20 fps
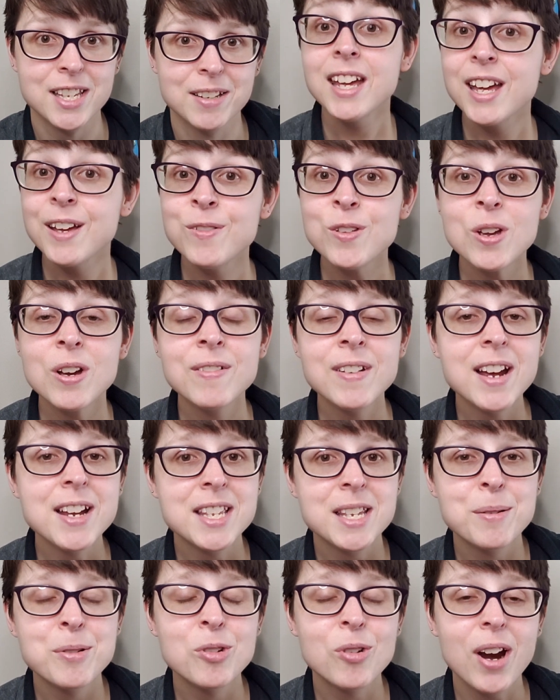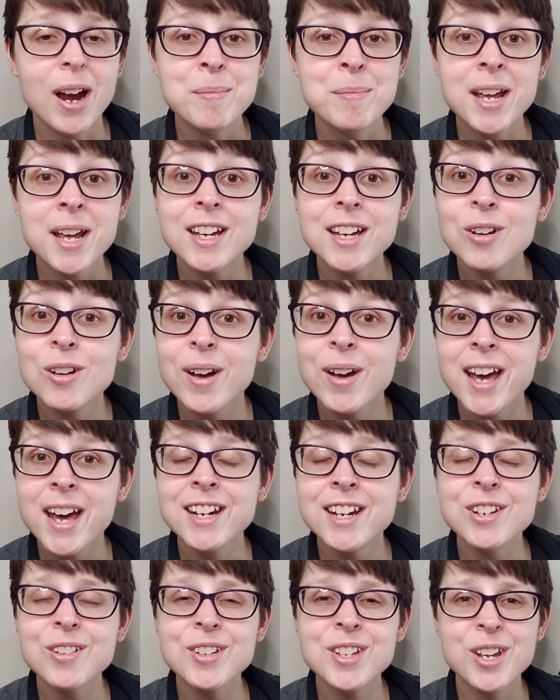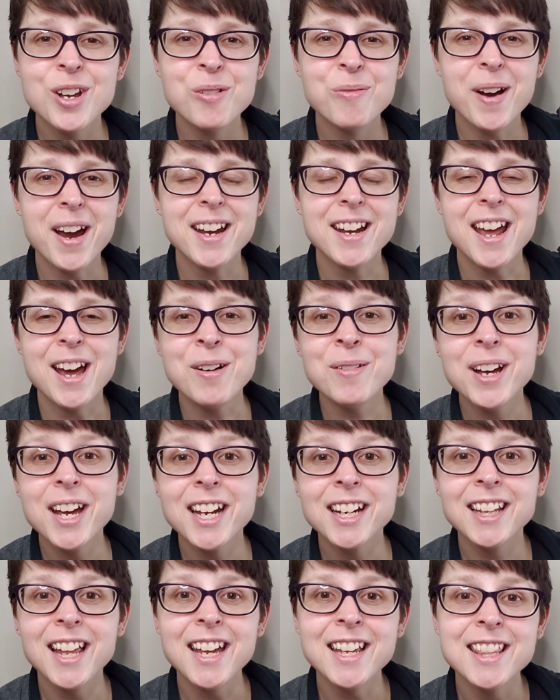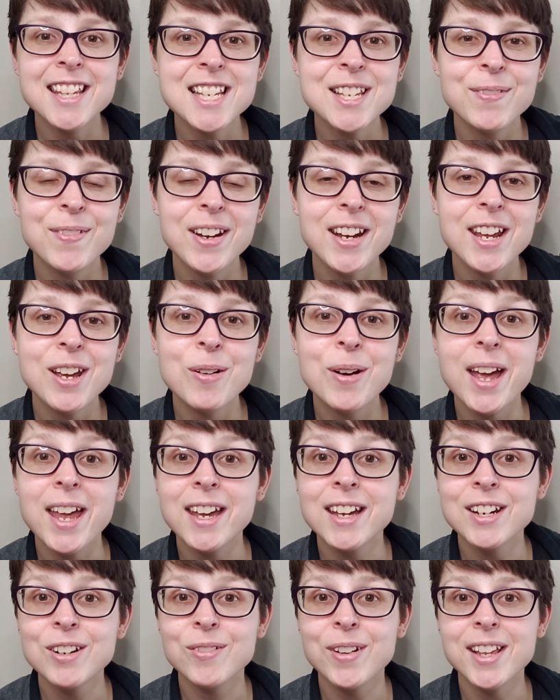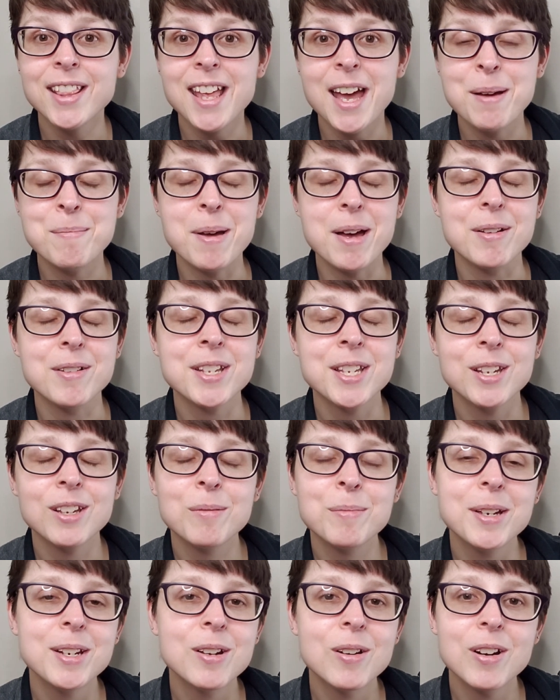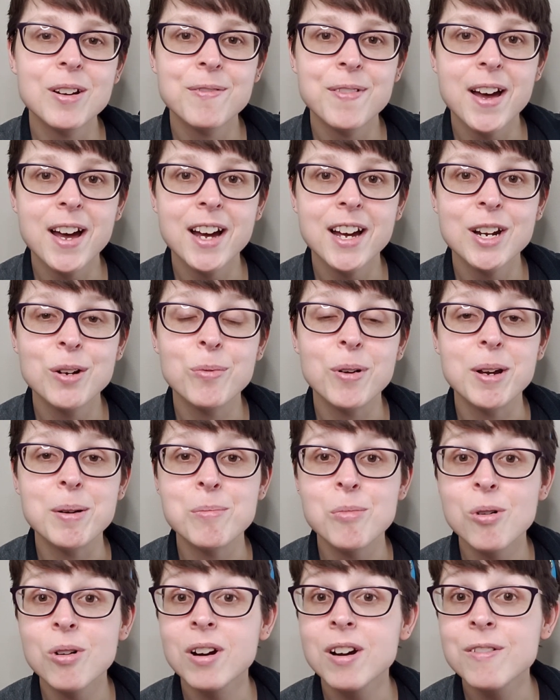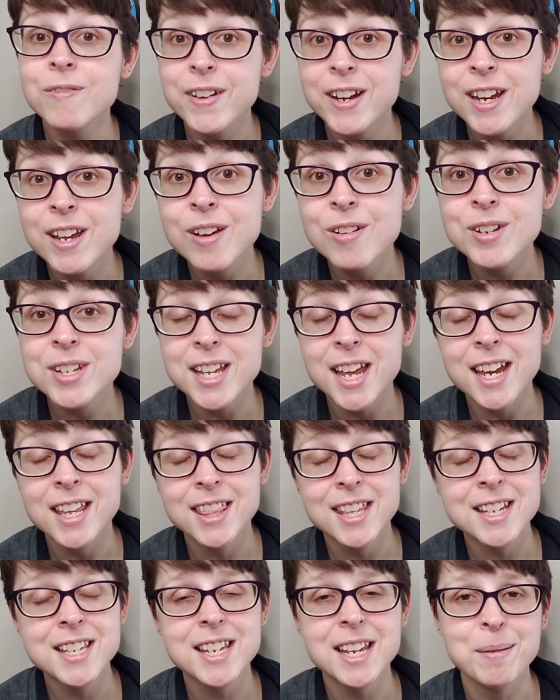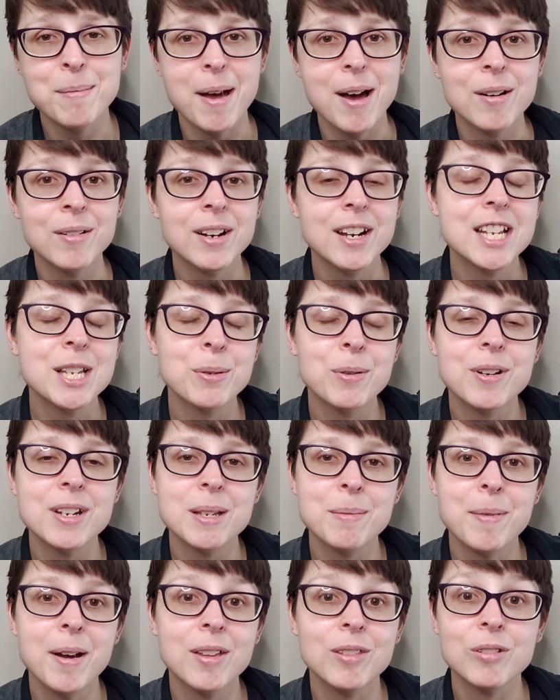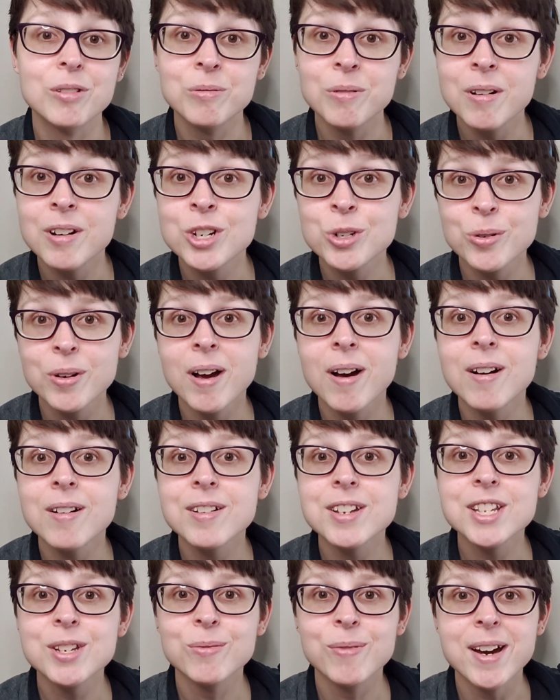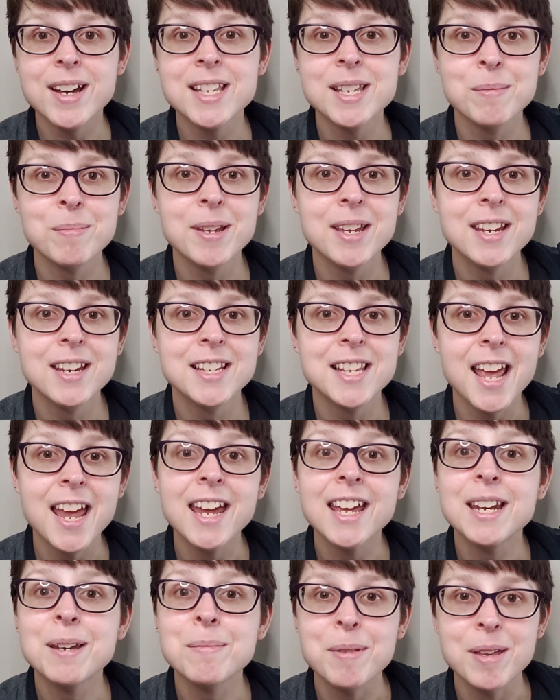If you have not subscribed yet, go ahead and do so right now and like this video and ring that bell so you'll be notified when more videos like this come out, as well as my other grocery hauls, recipes, and